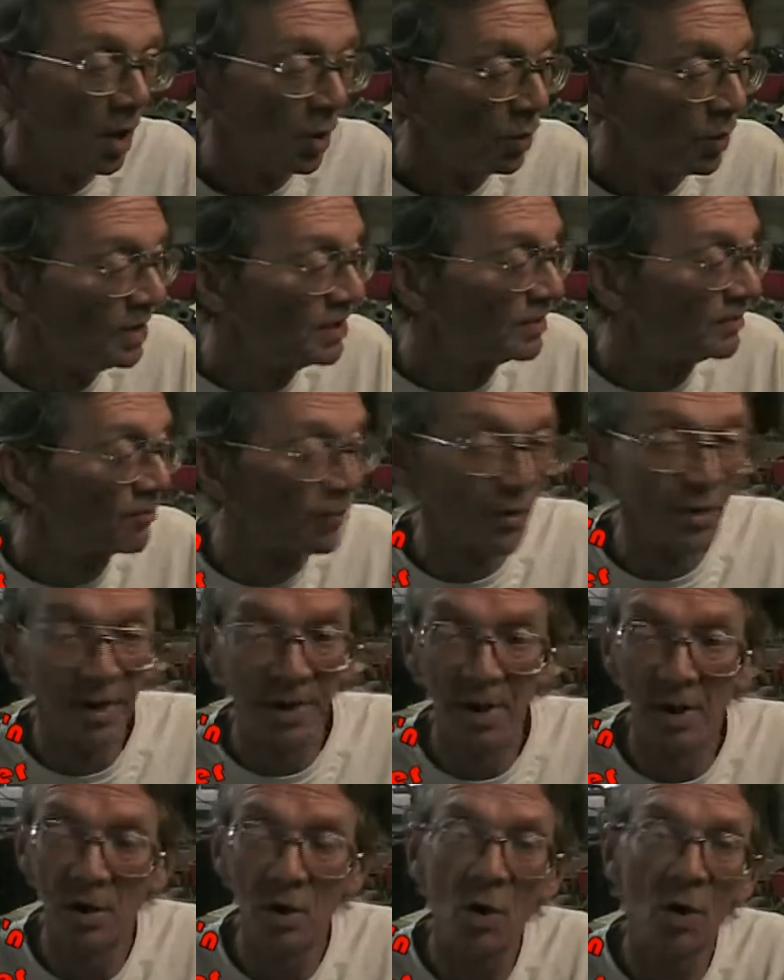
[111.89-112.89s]
We can
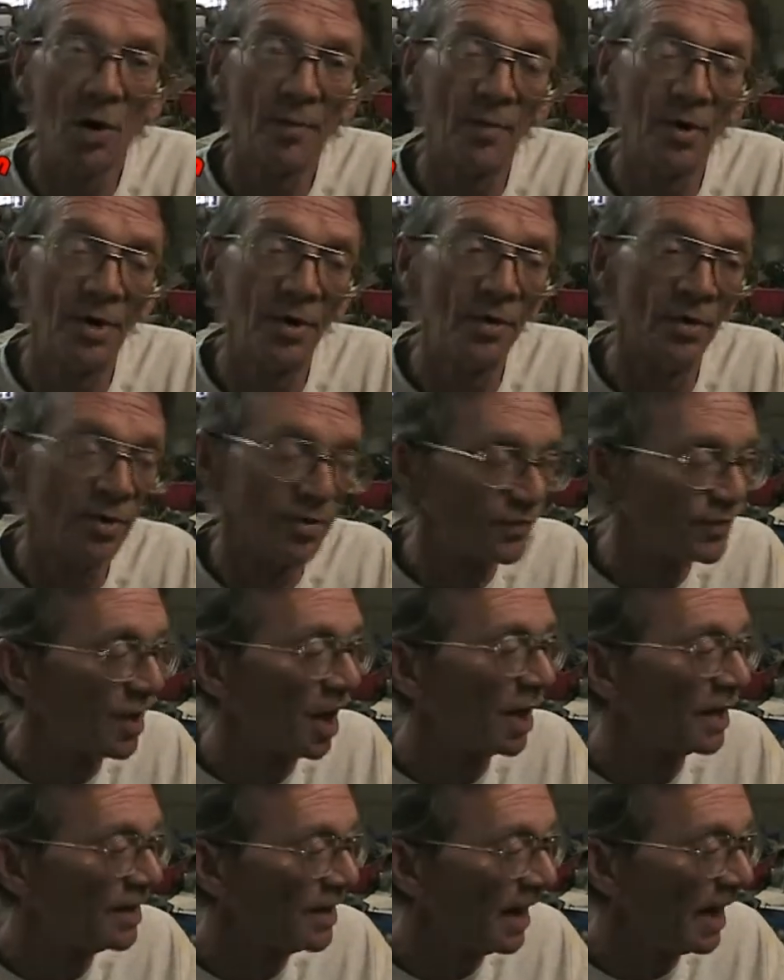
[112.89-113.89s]
bring a carburetor that's
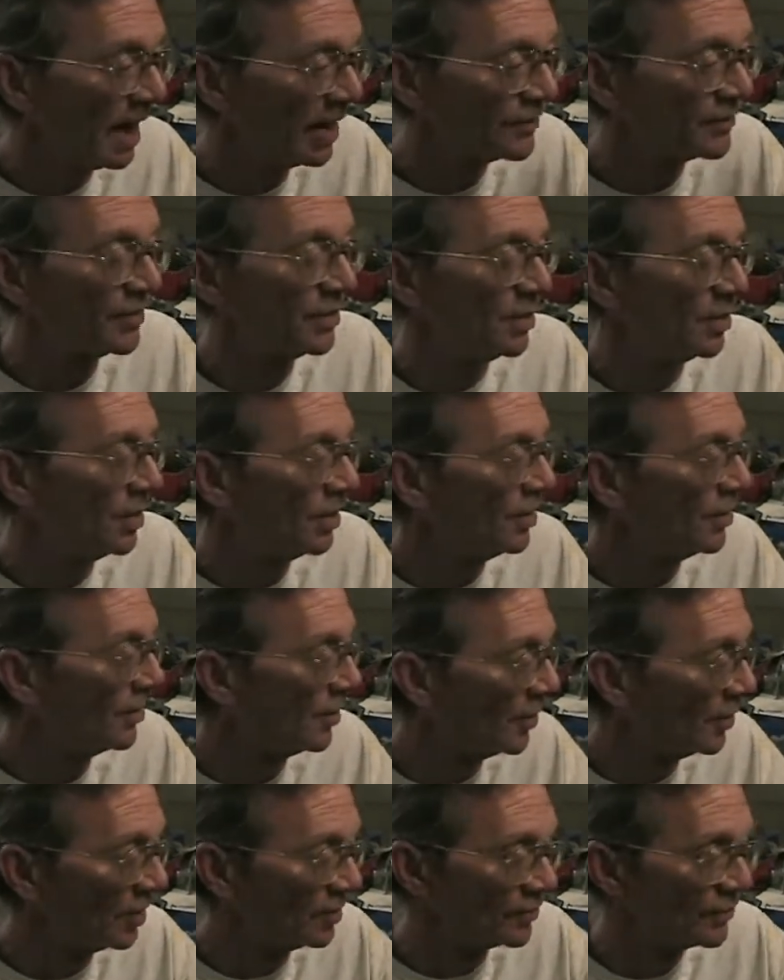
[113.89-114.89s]
got gas in it in
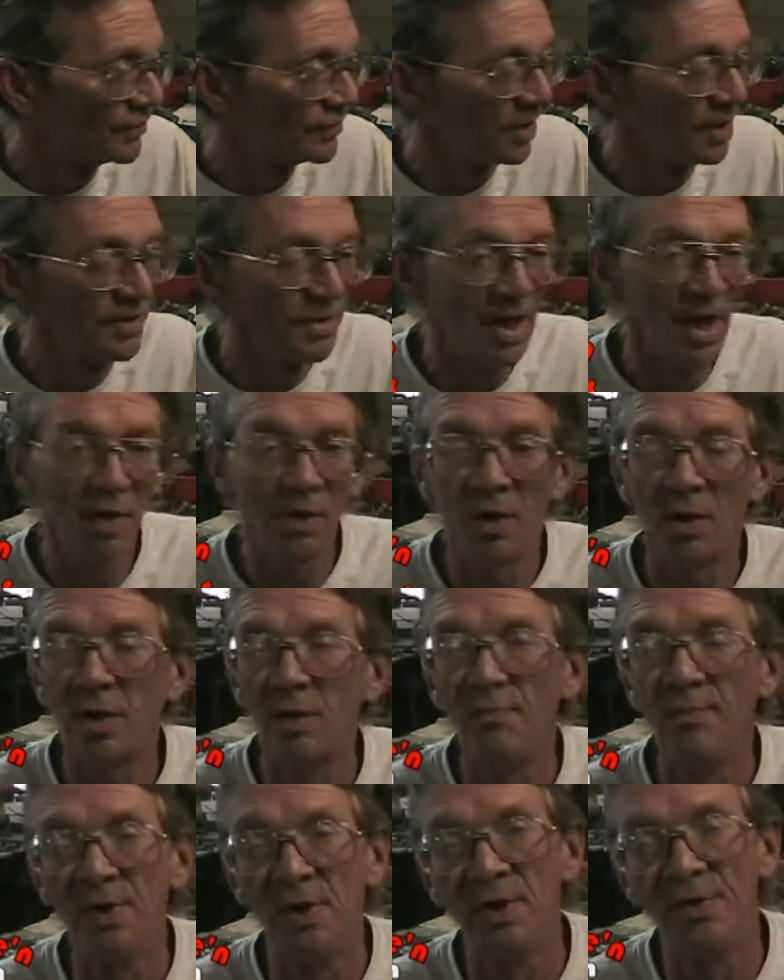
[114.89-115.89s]
here and sit down on the
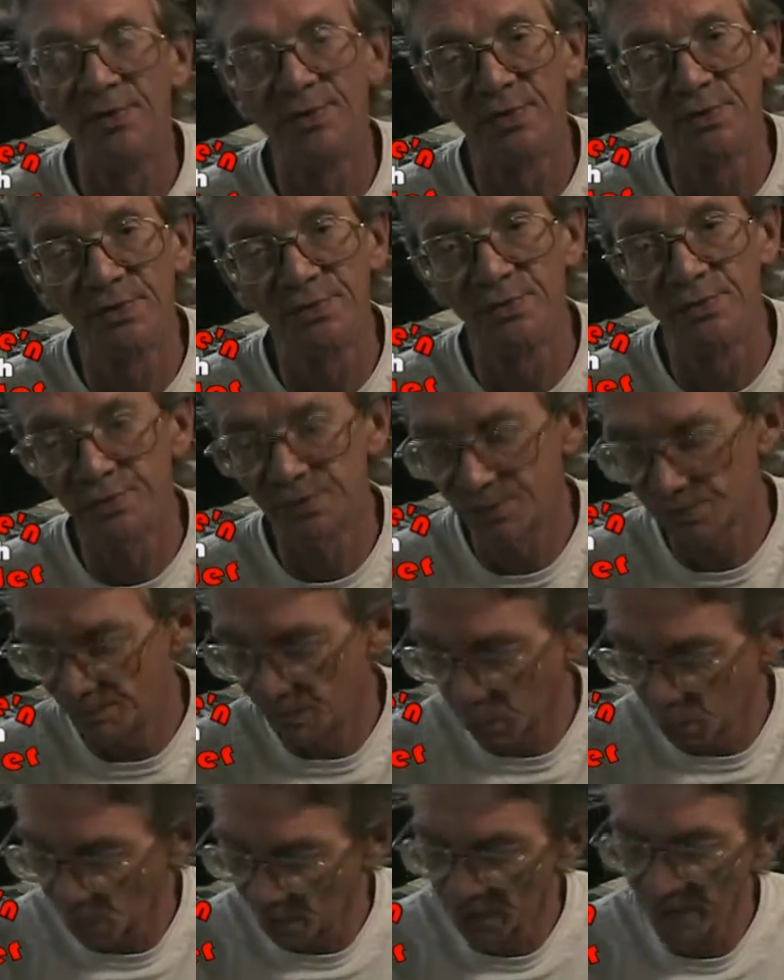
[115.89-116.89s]
bench and
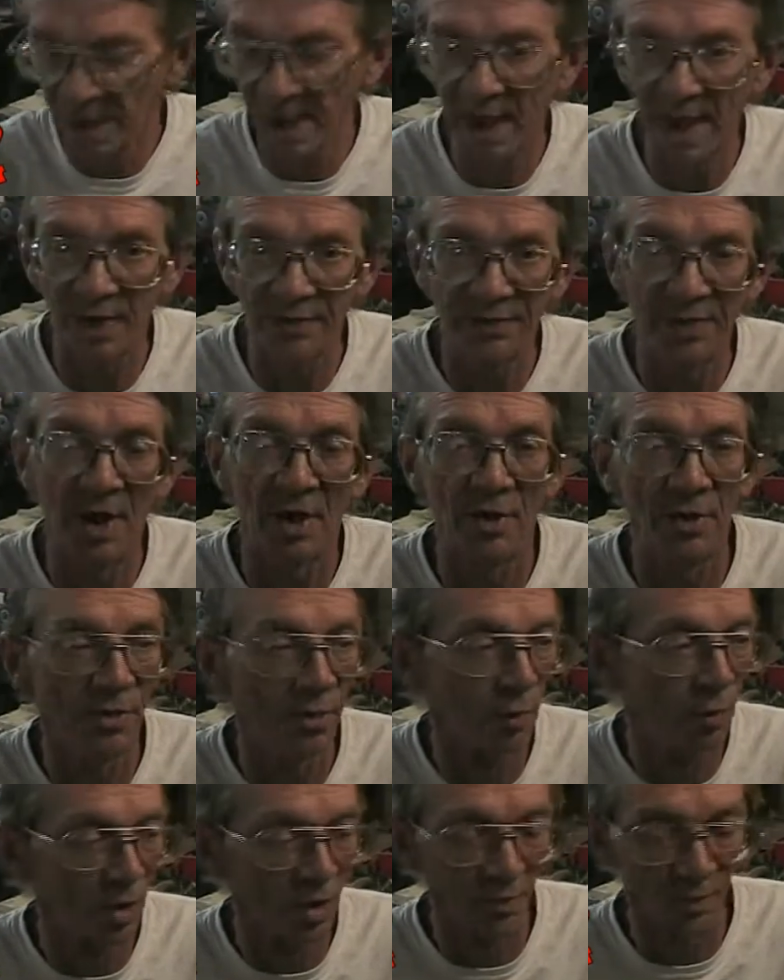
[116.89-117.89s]
pour the gas out
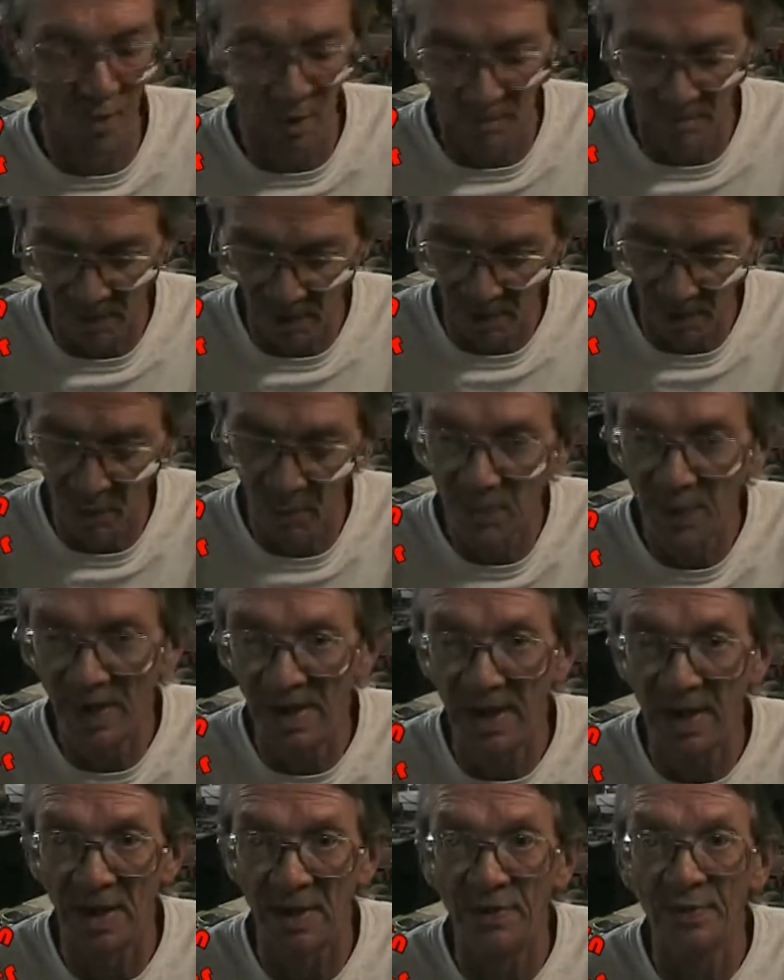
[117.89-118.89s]
into one of our metal
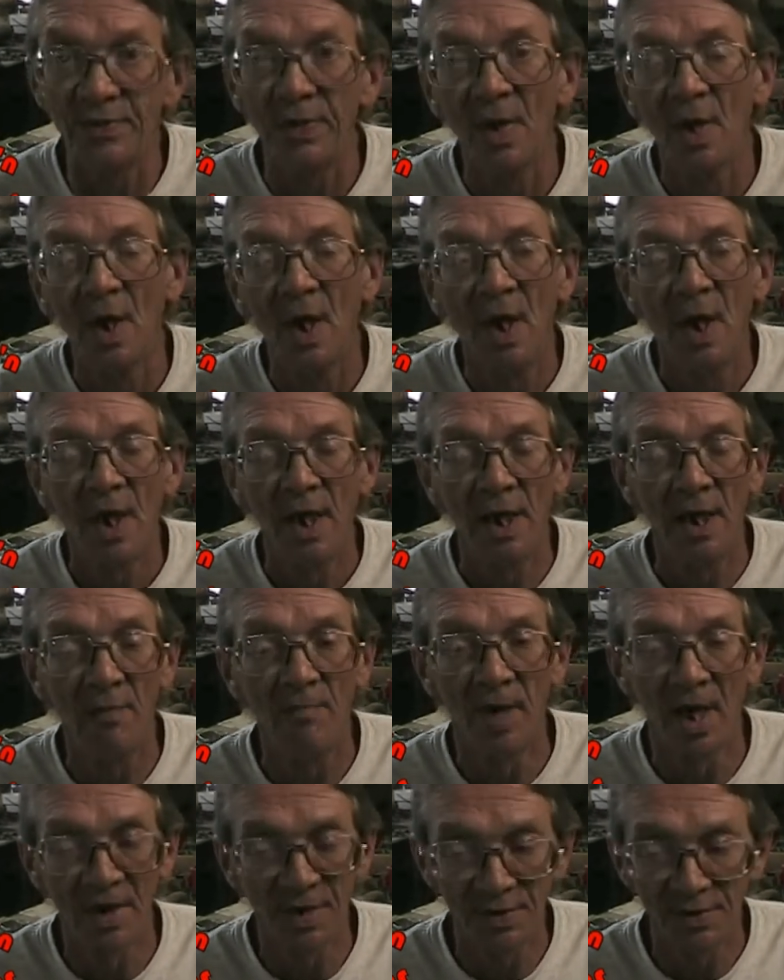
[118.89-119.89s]
pans, and
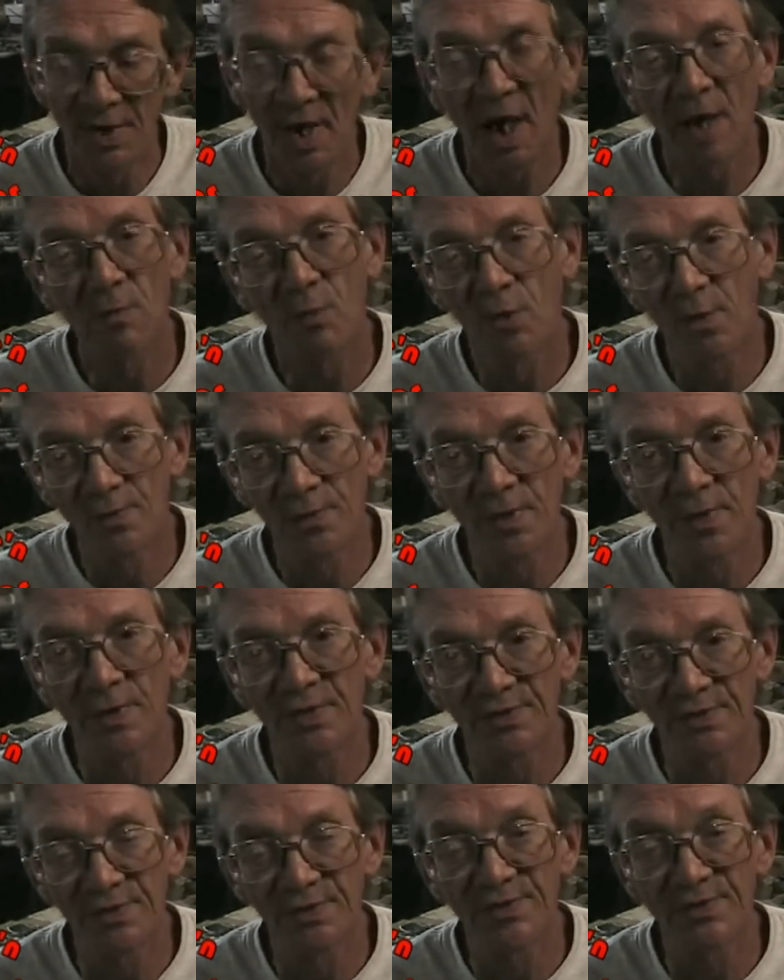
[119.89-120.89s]
by the time we're
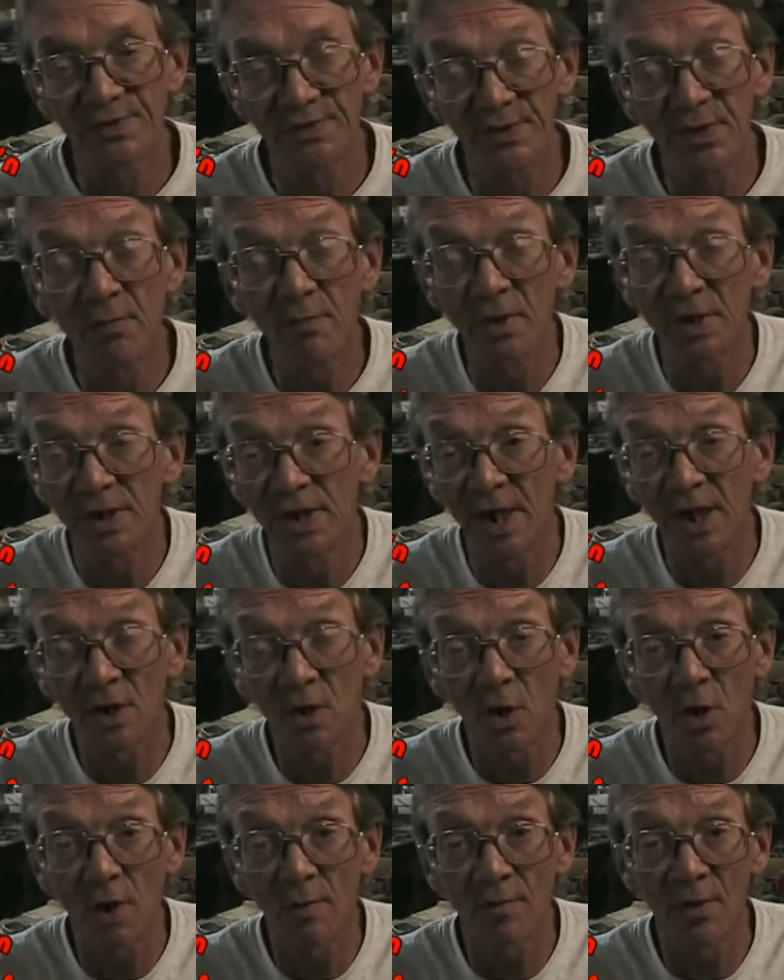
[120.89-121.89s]
finished disassembling that
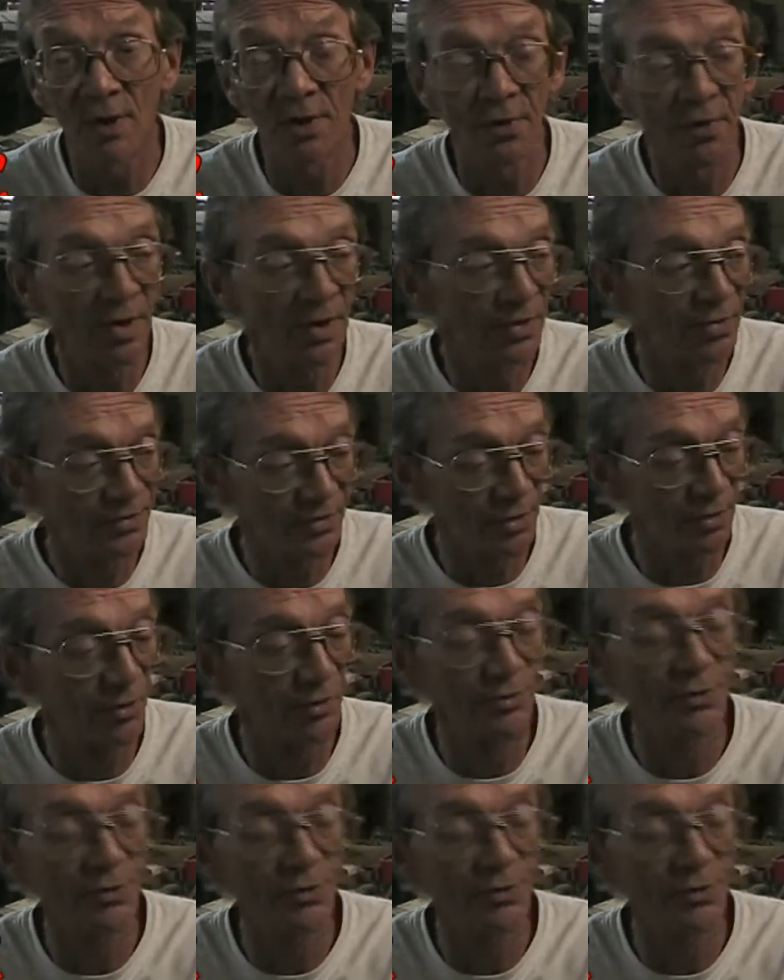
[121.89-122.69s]
carburetor, it has either